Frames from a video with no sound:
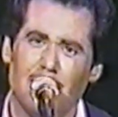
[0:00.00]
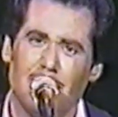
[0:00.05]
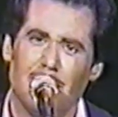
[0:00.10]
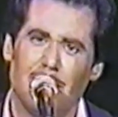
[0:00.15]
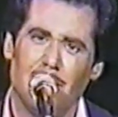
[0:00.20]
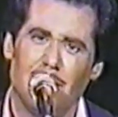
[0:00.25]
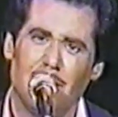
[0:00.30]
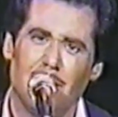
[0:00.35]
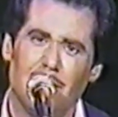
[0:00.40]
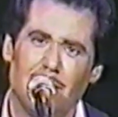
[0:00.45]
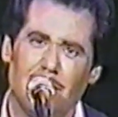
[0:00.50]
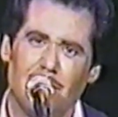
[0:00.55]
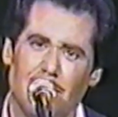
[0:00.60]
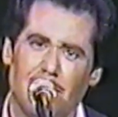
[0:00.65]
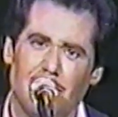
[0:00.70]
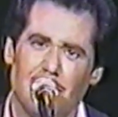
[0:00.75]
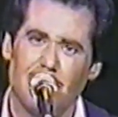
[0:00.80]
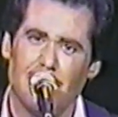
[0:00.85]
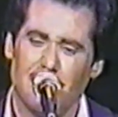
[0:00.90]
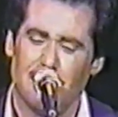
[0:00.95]
And
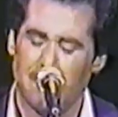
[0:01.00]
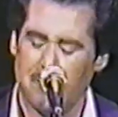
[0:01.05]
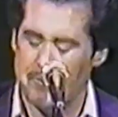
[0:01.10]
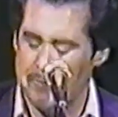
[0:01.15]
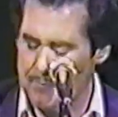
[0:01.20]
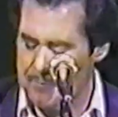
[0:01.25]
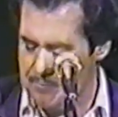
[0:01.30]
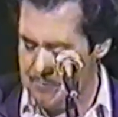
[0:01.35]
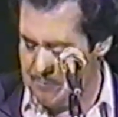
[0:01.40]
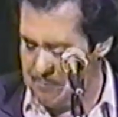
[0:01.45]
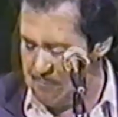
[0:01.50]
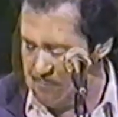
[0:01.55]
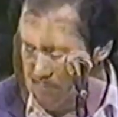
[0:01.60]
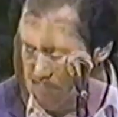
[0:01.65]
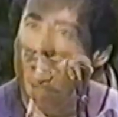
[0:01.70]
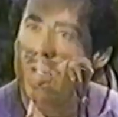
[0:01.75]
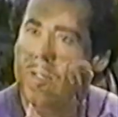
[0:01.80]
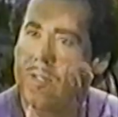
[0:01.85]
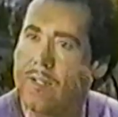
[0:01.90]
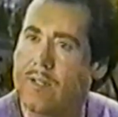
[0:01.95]
WDBJ
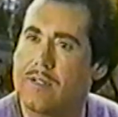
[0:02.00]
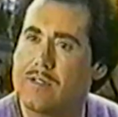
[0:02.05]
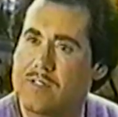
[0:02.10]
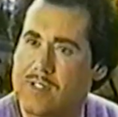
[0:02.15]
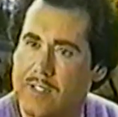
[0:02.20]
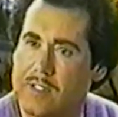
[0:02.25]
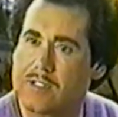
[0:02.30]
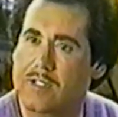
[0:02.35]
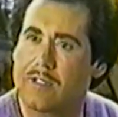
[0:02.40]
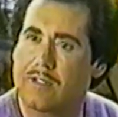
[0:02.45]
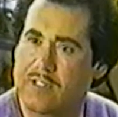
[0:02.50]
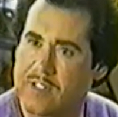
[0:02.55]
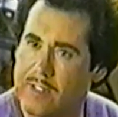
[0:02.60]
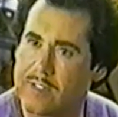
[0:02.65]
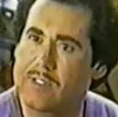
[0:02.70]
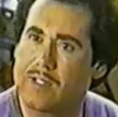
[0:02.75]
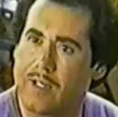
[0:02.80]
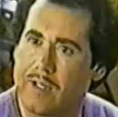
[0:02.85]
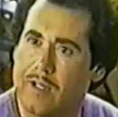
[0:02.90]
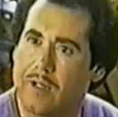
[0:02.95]
had a
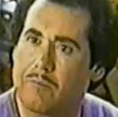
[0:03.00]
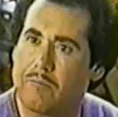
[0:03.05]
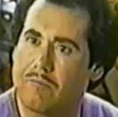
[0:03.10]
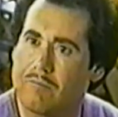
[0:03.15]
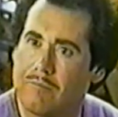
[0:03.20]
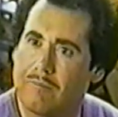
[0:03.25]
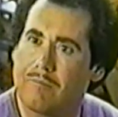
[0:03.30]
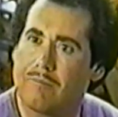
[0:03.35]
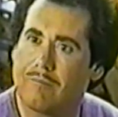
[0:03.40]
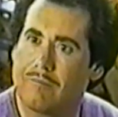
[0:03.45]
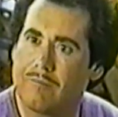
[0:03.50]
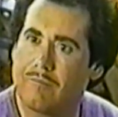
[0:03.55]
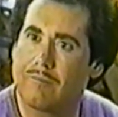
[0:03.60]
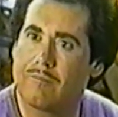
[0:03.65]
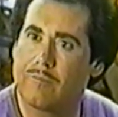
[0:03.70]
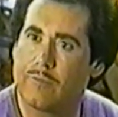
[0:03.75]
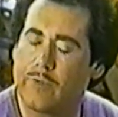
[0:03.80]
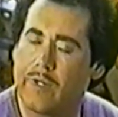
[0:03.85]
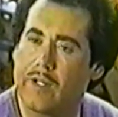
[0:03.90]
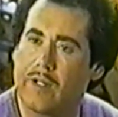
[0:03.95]
6 a.m.
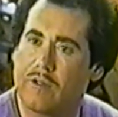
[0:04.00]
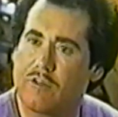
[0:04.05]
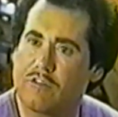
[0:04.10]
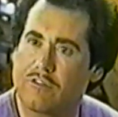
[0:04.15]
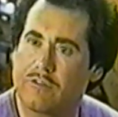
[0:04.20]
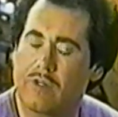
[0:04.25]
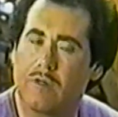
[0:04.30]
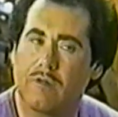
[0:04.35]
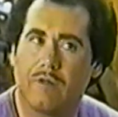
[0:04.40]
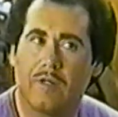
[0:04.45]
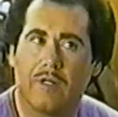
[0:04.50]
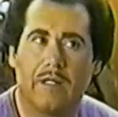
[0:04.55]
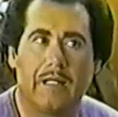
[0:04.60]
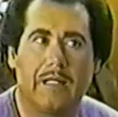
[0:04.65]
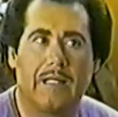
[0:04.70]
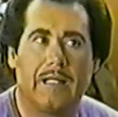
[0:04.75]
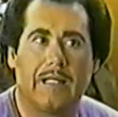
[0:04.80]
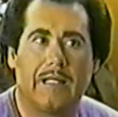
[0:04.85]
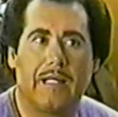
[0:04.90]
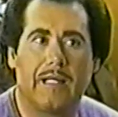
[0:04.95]
radio show
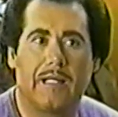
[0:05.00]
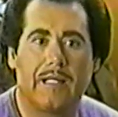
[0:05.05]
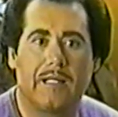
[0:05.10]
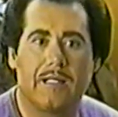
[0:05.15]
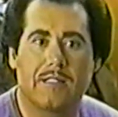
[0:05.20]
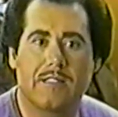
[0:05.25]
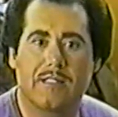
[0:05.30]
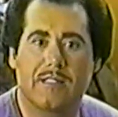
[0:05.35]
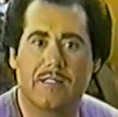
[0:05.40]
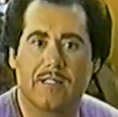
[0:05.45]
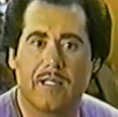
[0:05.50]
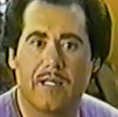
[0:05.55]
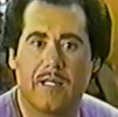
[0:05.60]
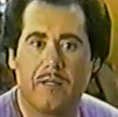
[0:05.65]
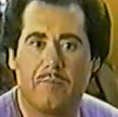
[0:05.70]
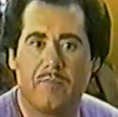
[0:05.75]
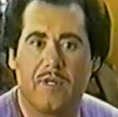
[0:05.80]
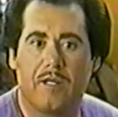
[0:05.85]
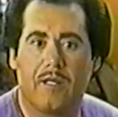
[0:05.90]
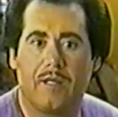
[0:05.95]
and had
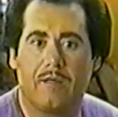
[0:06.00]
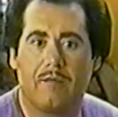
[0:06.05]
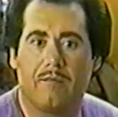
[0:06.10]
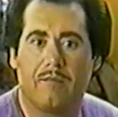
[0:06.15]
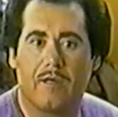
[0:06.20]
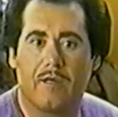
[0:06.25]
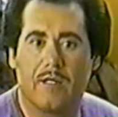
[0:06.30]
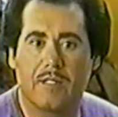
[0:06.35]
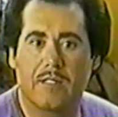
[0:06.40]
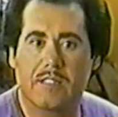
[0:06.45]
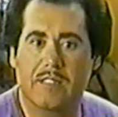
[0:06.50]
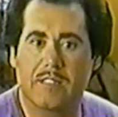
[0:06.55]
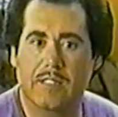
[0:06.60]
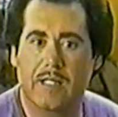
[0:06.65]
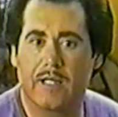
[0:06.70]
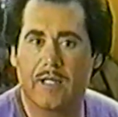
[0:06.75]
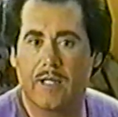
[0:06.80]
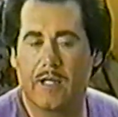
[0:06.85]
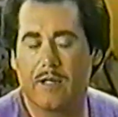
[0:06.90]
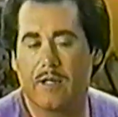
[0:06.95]
seen me
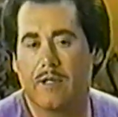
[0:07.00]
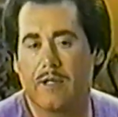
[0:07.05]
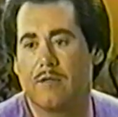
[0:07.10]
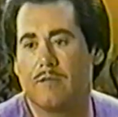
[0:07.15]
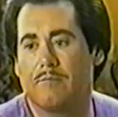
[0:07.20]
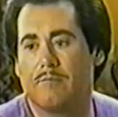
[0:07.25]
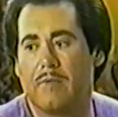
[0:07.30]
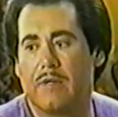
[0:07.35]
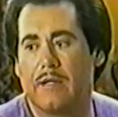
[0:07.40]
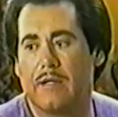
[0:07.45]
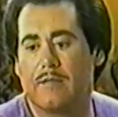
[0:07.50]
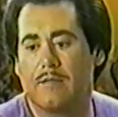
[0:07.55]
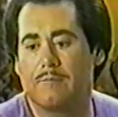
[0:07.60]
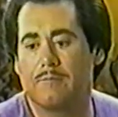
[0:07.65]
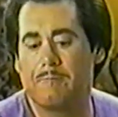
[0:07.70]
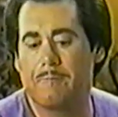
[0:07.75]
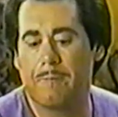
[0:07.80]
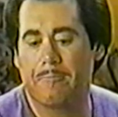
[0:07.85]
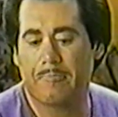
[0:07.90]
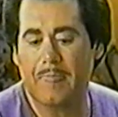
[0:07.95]
sing at a
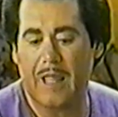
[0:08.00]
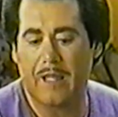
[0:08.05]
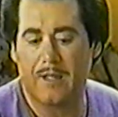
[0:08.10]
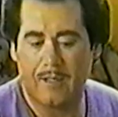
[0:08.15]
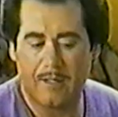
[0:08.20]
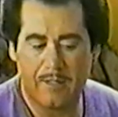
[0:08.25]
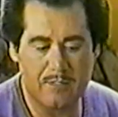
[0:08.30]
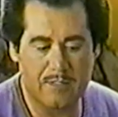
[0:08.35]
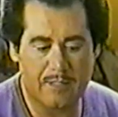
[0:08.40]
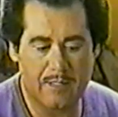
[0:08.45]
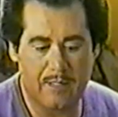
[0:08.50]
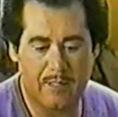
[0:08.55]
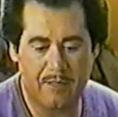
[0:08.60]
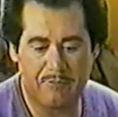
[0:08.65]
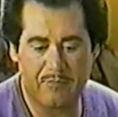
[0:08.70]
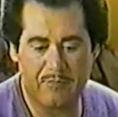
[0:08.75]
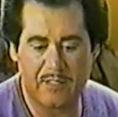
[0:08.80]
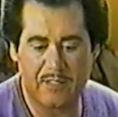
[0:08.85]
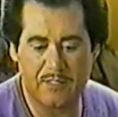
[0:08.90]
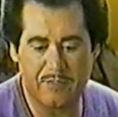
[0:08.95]
used to have
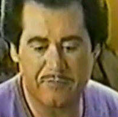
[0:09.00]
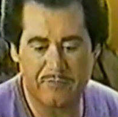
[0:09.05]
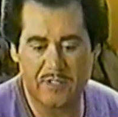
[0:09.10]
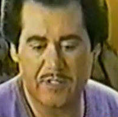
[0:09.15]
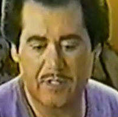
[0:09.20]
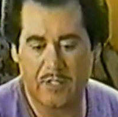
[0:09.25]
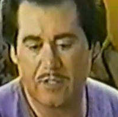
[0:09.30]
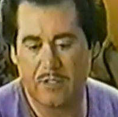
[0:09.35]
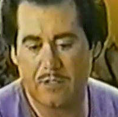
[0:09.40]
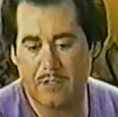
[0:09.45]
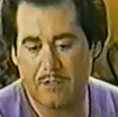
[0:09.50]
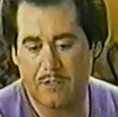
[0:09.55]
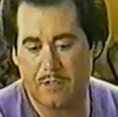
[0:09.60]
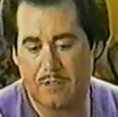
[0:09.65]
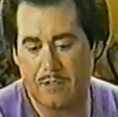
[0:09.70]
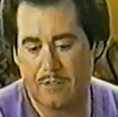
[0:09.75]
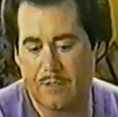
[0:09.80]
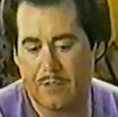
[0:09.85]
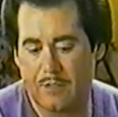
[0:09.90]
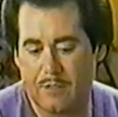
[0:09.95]
things in Virginia
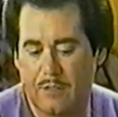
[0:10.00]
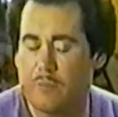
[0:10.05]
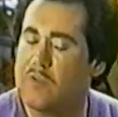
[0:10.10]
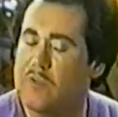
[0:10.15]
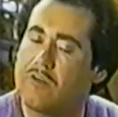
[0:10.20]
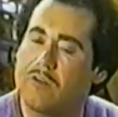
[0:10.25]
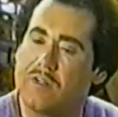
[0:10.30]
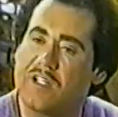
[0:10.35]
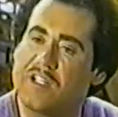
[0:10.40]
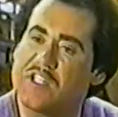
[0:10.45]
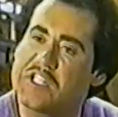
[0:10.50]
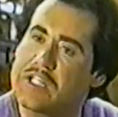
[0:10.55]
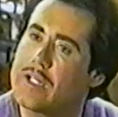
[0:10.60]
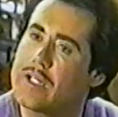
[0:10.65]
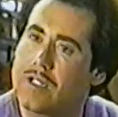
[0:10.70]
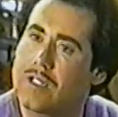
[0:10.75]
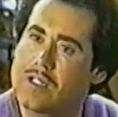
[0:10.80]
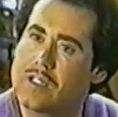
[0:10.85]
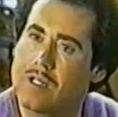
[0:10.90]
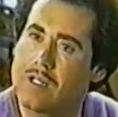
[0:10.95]
called Community Sings,